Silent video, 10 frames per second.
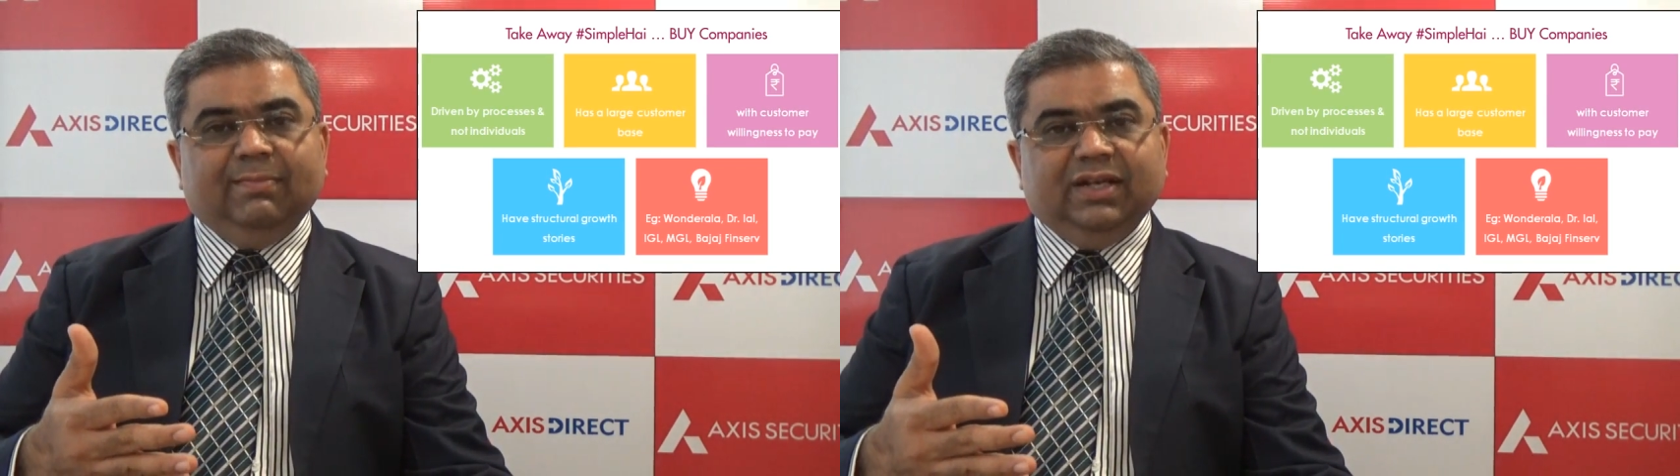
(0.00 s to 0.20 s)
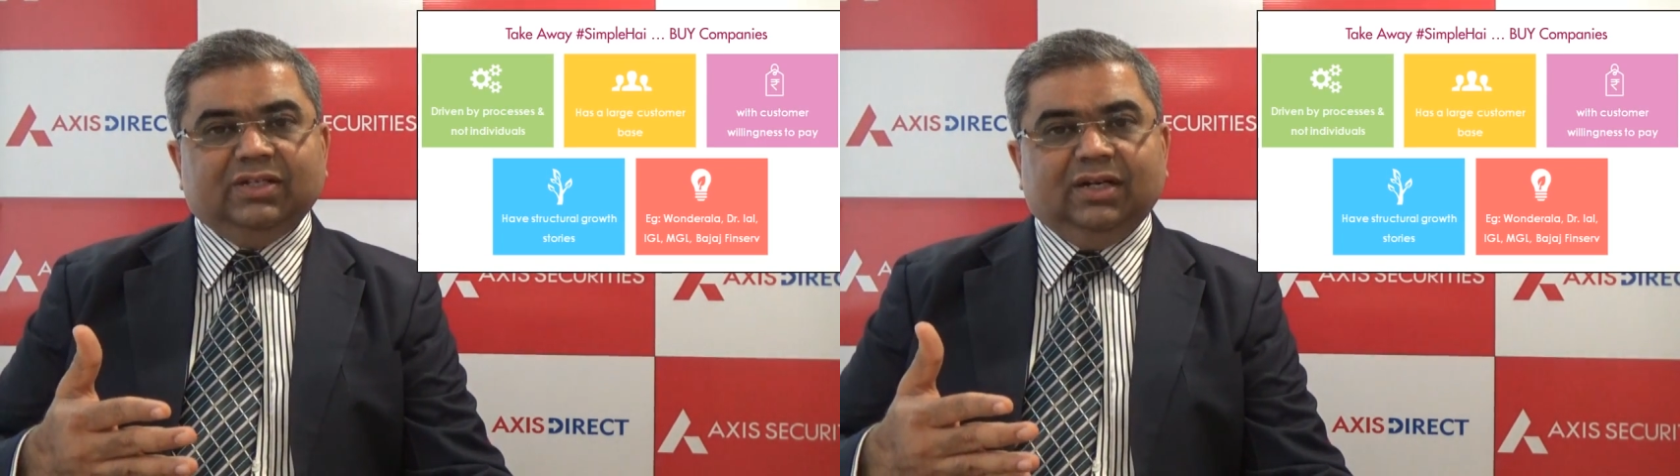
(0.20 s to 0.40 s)

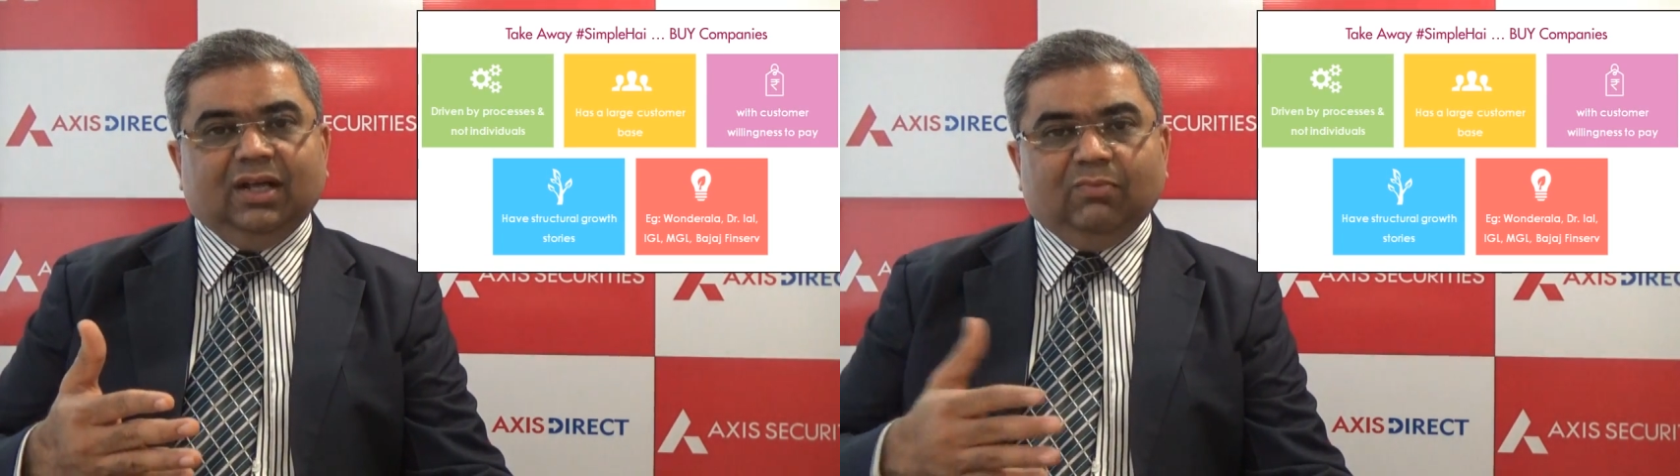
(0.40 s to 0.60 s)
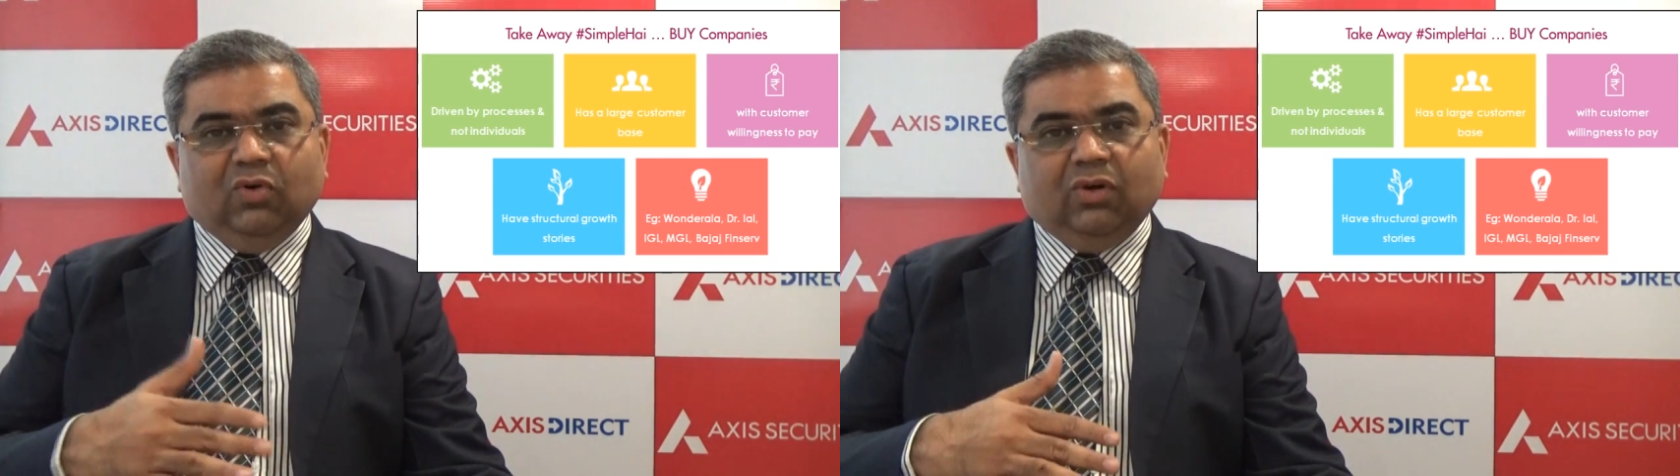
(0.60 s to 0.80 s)

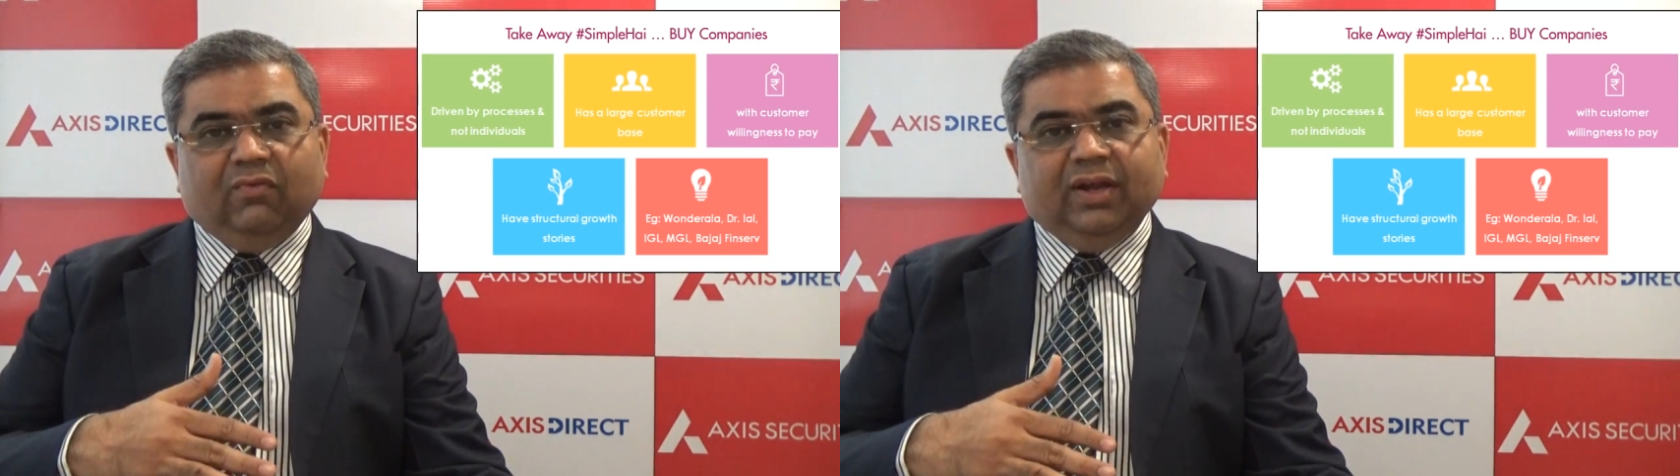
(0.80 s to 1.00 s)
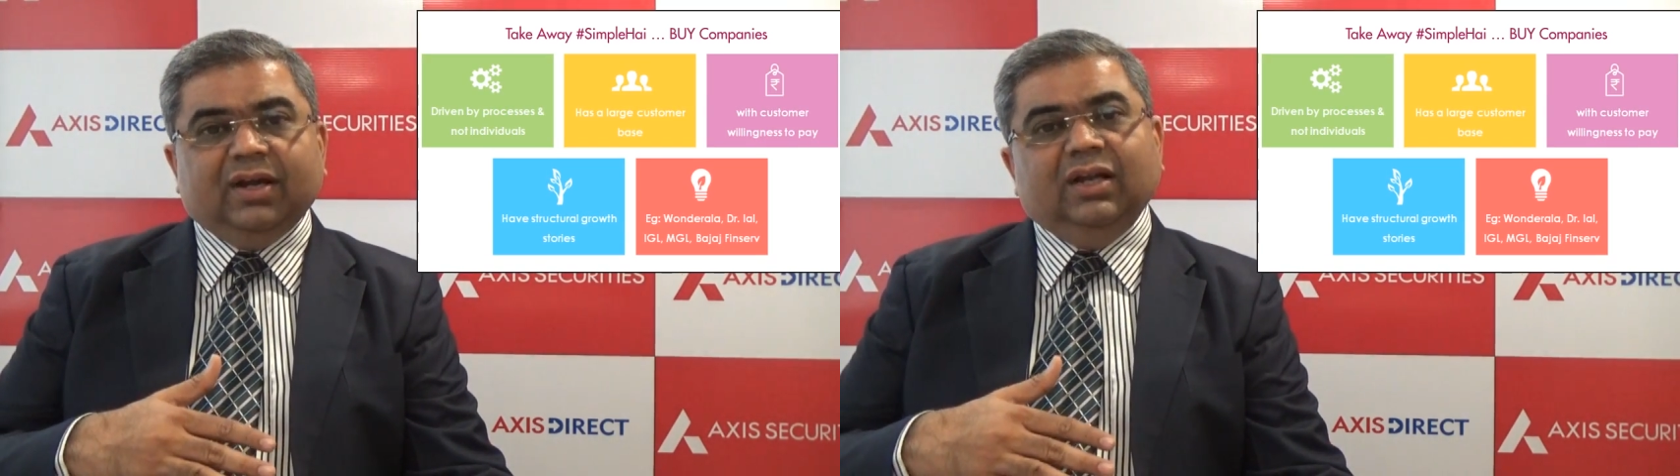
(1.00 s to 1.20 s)
mentioned are more
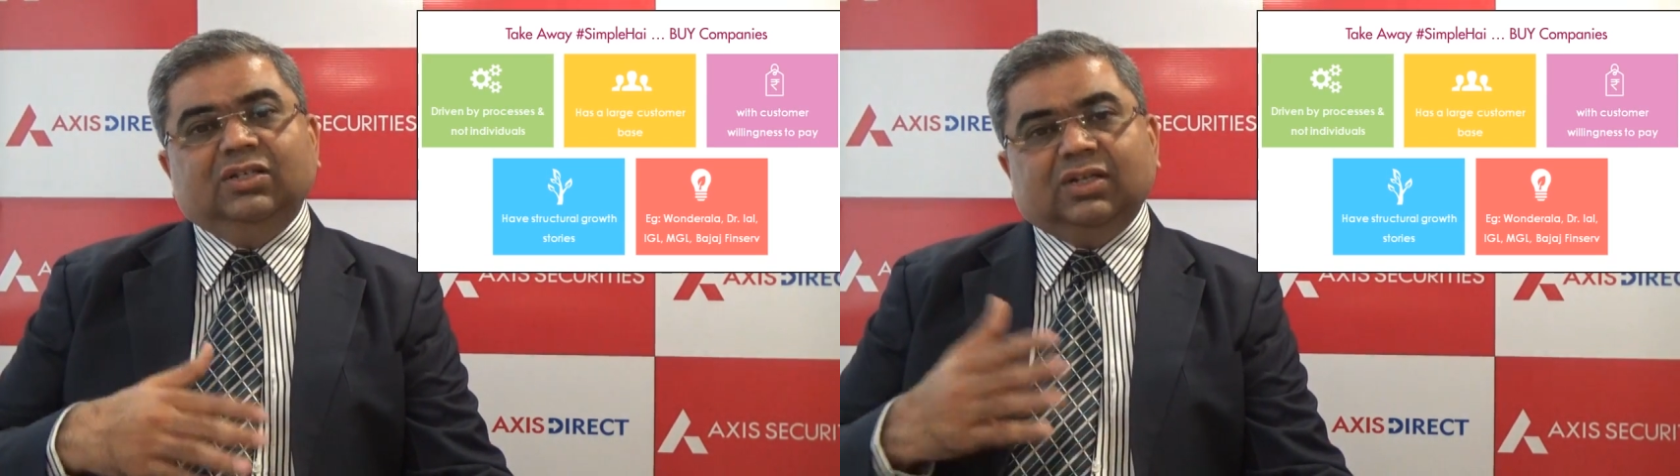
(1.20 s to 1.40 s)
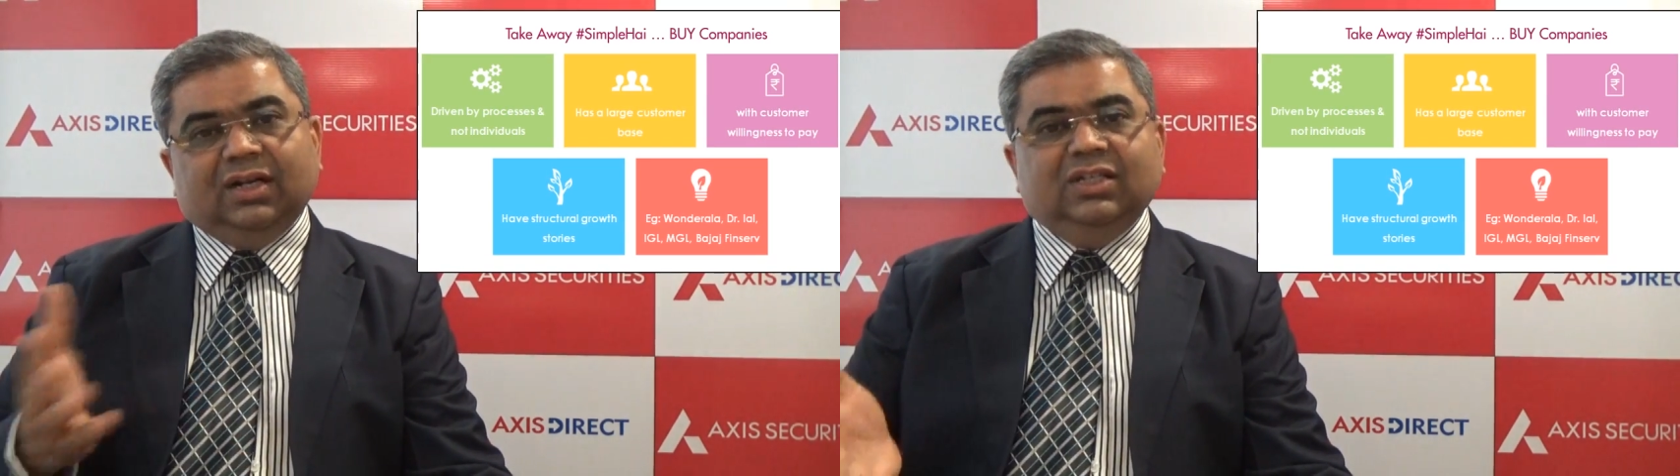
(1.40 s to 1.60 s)
of a
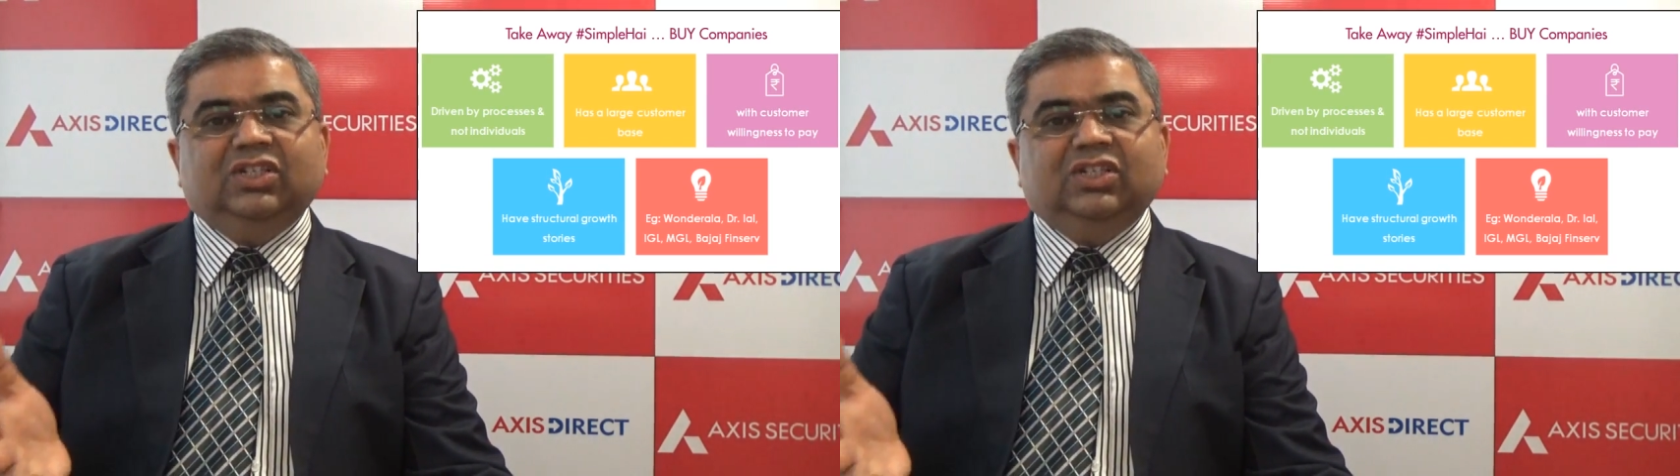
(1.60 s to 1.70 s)
cultural